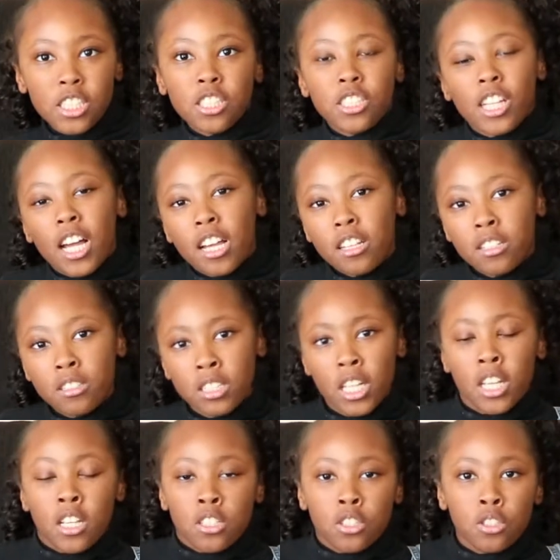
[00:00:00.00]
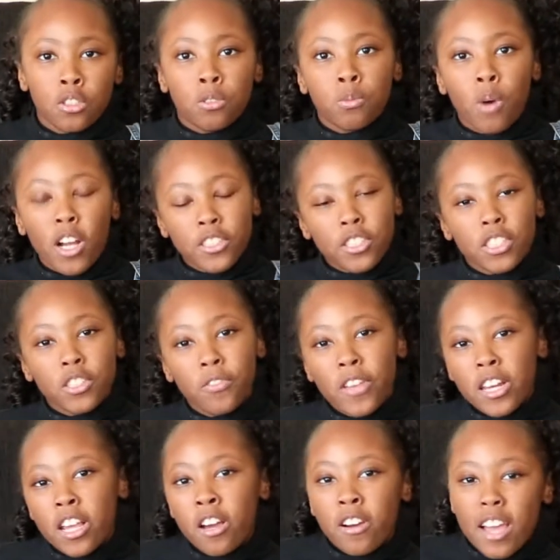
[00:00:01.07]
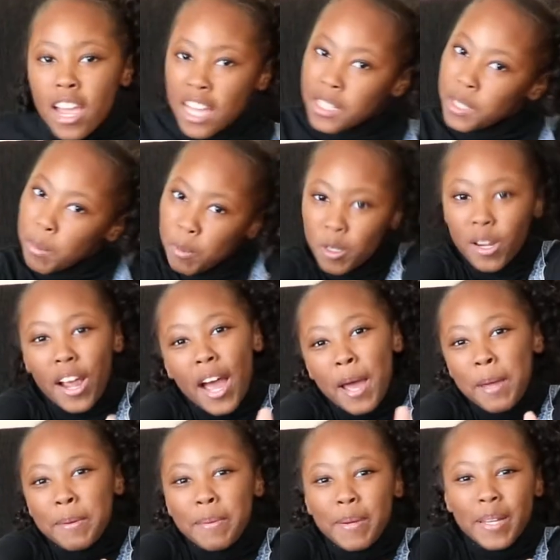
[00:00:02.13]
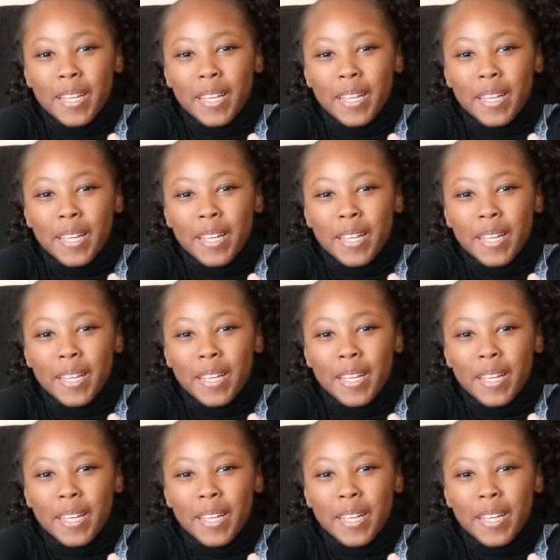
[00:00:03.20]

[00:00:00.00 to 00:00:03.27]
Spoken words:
your child to watch this video and subscribe